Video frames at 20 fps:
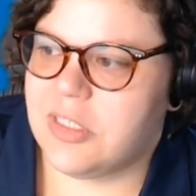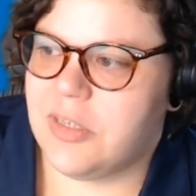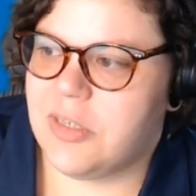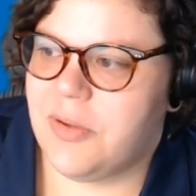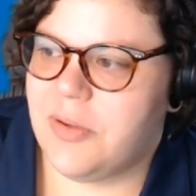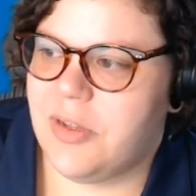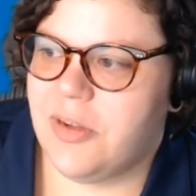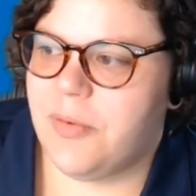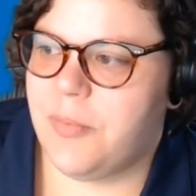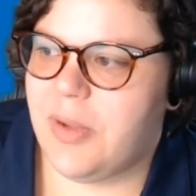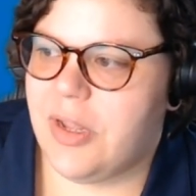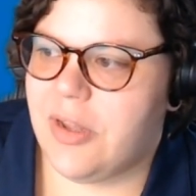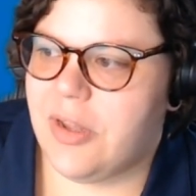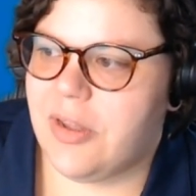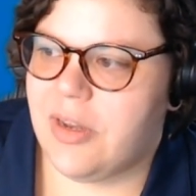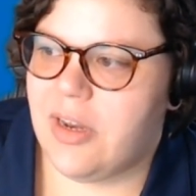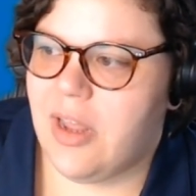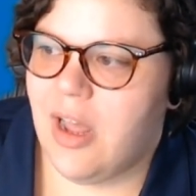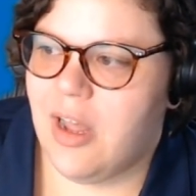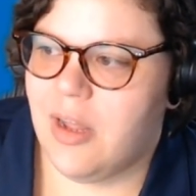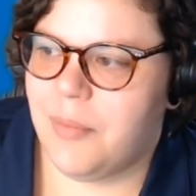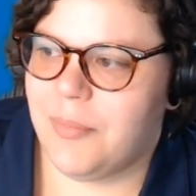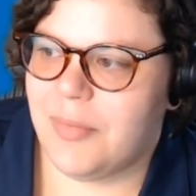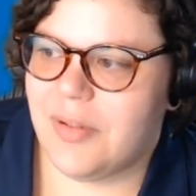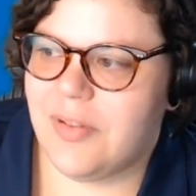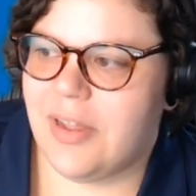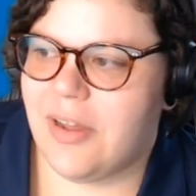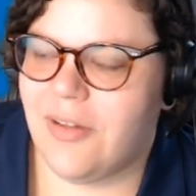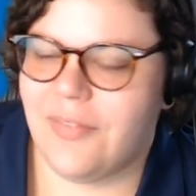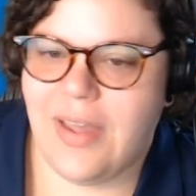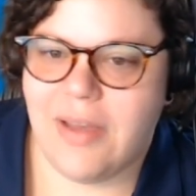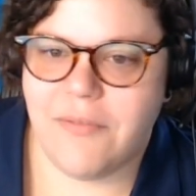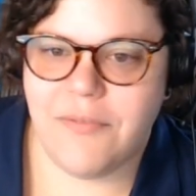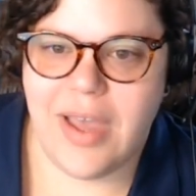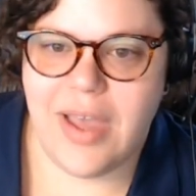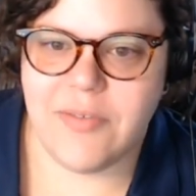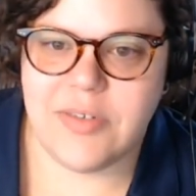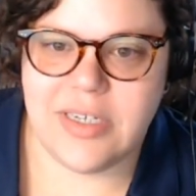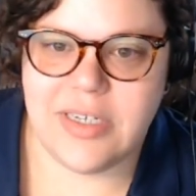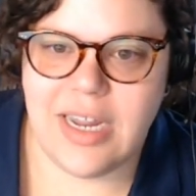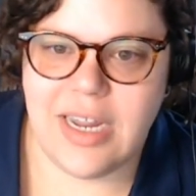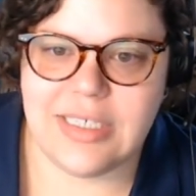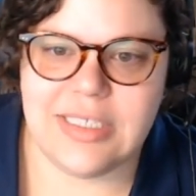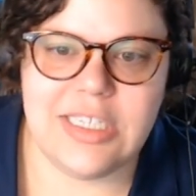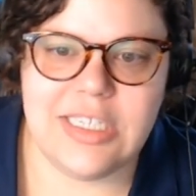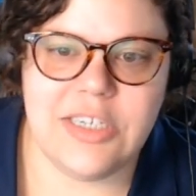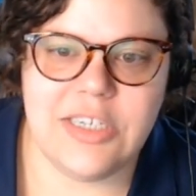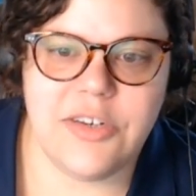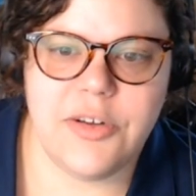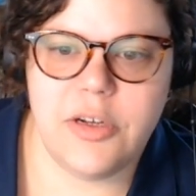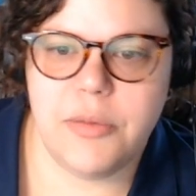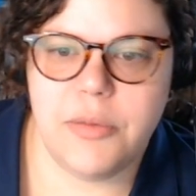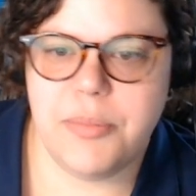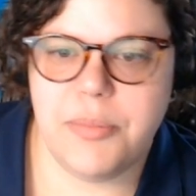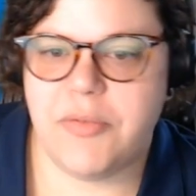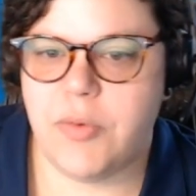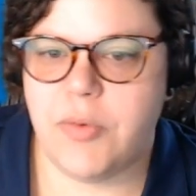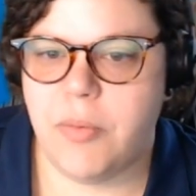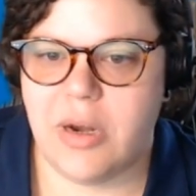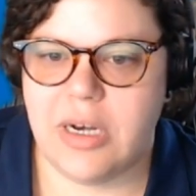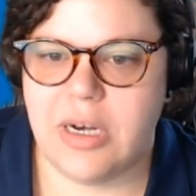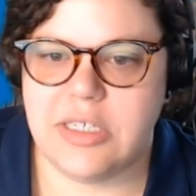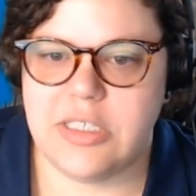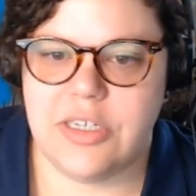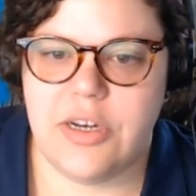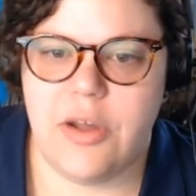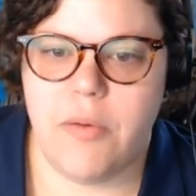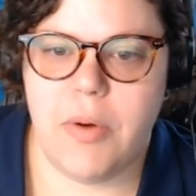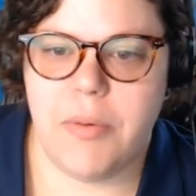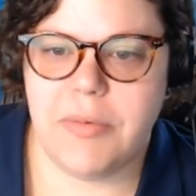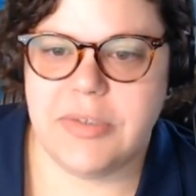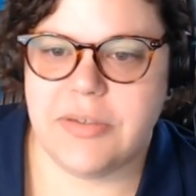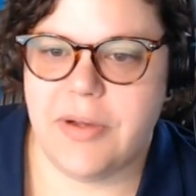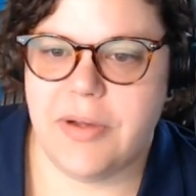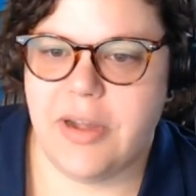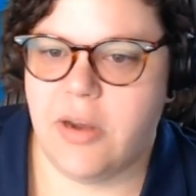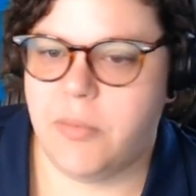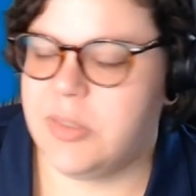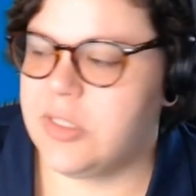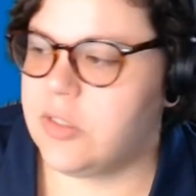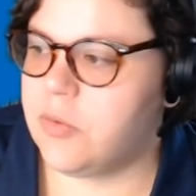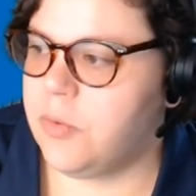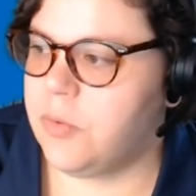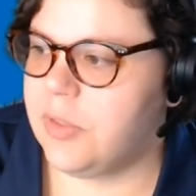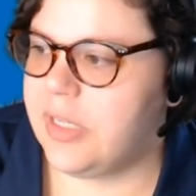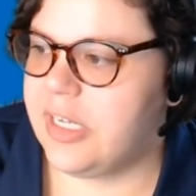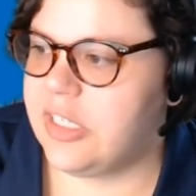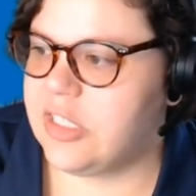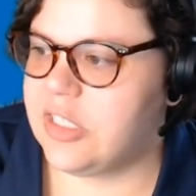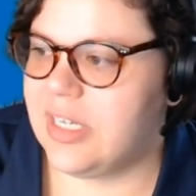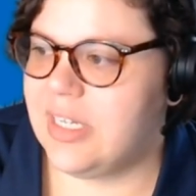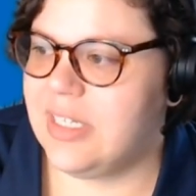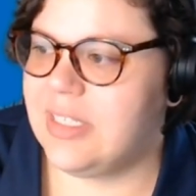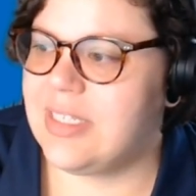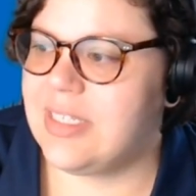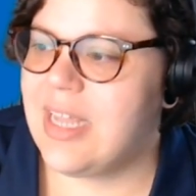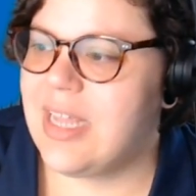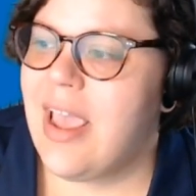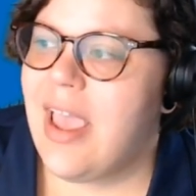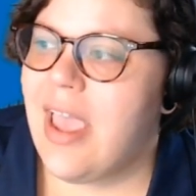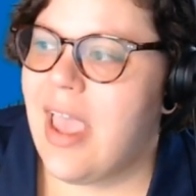So here we could click on that 5 to 19 group if we wanted to know what was going on with school age kids.